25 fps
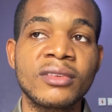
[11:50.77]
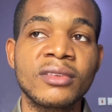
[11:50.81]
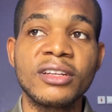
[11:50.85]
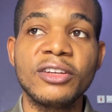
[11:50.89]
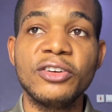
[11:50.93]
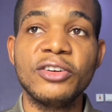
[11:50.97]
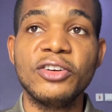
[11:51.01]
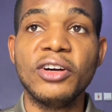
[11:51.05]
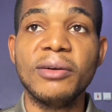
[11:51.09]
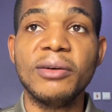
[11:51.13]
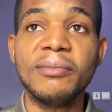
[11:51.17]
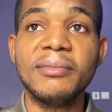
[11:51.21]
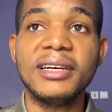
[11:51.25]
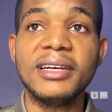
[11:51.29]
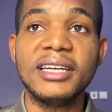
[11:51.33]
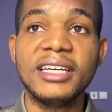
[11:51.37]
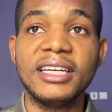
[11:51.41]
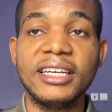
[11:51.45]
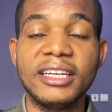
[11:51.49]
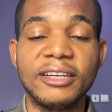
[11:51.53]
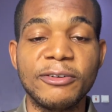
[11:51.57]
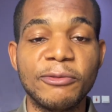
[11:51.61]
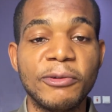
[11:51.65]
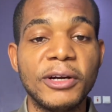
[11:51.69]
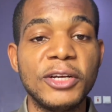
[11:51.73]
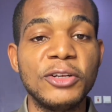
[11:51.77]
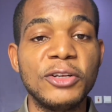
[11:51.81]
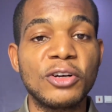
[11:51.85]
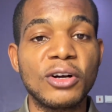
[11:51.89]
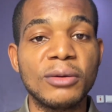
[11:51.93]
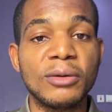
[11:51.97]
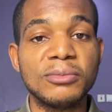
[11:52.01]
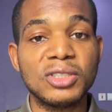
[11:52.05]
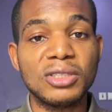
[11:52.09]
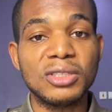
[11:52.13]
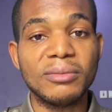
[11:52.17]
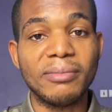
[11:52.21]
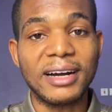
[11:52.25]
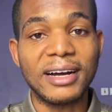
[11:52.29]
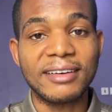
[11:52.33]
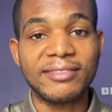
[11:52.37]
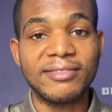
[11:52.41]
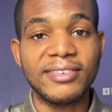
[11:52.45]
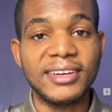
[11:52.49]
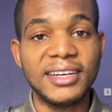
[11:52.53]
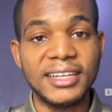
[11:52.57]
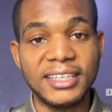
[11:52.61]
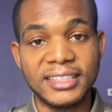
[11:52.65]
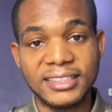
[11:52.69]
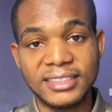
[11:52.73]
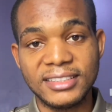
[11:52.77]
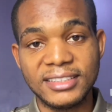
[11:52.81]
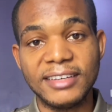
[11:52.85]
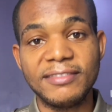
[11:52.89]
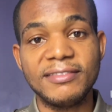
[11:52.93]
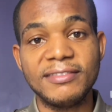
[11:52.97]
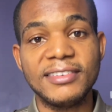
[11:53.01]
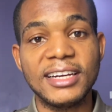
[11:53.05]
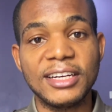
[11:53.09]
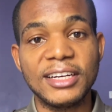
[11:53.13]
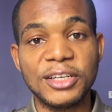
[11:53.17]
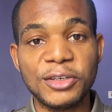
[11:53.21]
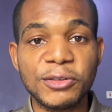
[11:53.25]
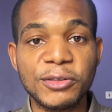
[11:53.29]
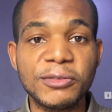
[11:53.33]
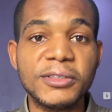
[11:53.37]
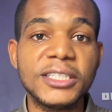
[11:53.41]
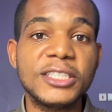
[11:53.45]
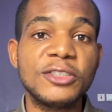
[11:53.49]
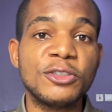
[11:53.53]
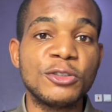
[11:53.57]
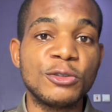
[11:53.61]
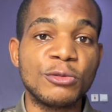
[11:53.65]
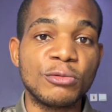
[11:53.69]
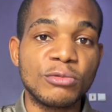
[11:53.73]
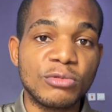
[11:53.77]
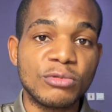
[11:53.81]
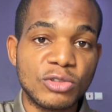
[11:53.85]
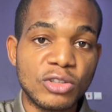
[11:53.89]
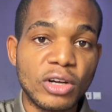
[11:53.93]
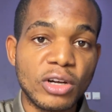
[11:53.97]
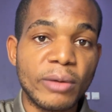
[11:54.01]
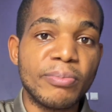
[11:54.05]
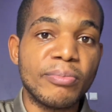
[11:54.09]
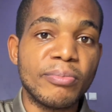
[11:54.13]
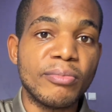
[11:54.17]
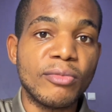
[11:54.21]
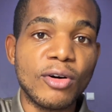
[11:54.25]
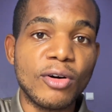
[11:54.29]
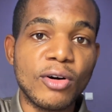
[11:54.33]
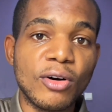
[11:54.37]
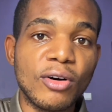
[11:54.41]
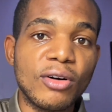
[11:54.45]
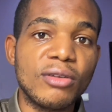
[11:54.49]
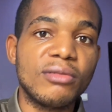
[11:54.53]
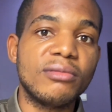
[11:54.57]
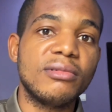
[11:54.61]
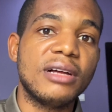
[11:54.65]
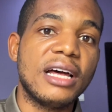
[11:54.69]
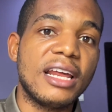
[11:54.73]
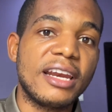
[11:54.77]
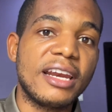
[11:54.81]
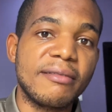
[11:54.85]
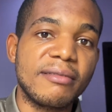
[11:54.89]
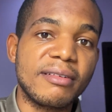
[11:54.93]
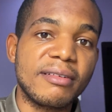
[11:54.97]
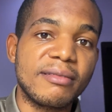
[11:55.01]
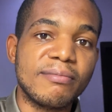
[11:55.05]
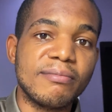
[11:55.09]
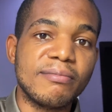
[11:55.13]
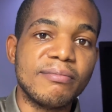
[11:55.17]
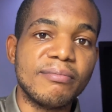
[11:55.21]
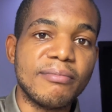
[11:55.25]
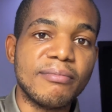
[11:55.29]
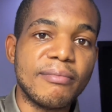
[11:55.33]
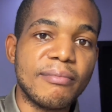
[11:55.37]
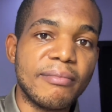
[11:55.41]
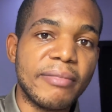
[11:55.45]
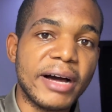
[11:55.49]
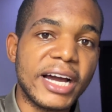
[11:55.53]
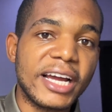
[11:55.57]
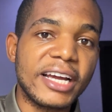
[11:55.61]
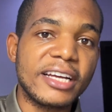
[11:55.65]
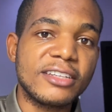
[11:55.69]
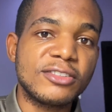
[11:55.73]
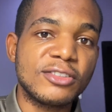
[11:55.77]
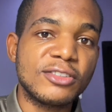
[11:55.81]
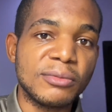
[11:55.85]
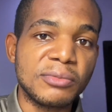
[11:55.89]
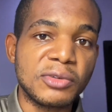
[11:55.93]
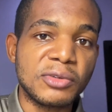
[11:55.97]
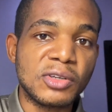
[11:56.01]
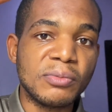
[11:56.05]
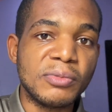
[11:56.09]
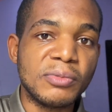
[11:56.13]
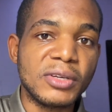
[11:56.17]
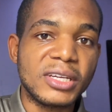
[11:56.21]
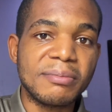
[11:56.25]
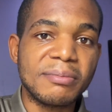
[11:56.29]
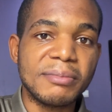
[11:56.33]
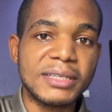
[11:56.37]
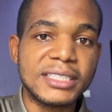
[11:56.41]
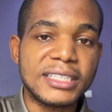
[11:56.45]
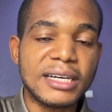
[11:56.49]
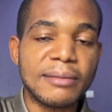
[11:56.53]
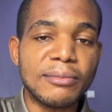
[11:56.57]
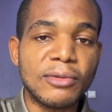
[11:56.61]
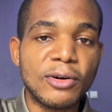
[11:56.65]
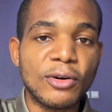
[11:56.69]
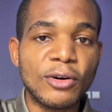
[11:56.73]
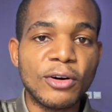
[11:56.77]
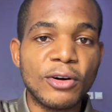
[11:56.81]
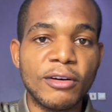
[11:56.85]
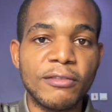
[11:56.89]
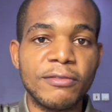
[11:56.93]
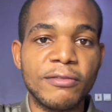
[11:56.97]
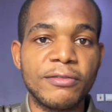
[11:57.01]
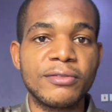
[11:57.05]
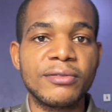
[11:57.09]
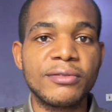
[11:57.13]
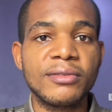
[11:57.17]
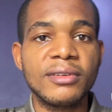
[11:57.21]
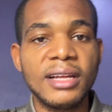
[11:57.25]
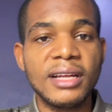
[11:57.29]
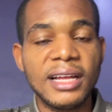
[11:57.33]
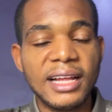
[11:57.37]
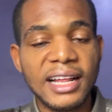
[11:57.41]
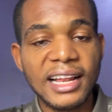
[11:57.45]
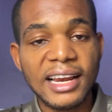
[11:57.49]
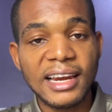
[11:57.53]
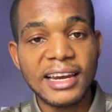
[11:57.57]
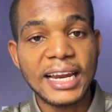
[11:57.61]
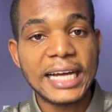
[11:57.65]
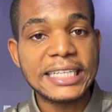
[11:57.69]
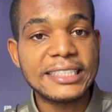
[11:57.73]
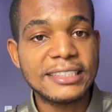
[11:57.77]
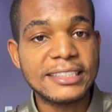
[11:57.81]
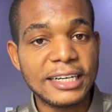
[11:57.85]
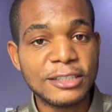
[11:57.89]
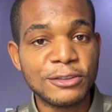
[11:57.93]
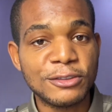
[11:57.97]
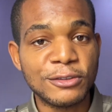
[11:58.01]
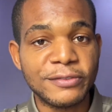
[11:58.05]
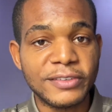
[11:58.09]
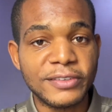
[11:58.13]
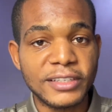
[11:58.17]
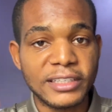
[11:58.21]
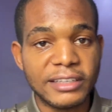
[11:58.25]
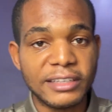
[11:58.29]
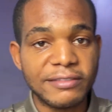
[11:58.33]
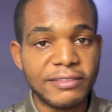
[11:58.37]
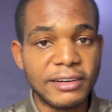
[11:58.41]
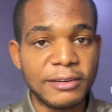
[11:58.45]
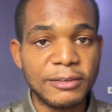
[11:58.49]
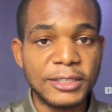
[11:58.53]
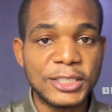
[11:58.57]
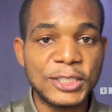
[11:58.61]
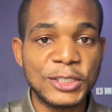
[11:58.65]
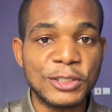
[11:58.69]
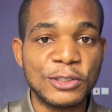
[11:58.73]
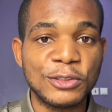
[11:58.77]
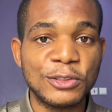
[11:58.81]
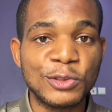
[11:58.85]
Normally, when you come to the backfilling, definitely you need to top more and buy some cubic meter more of laterite to fill the foundation.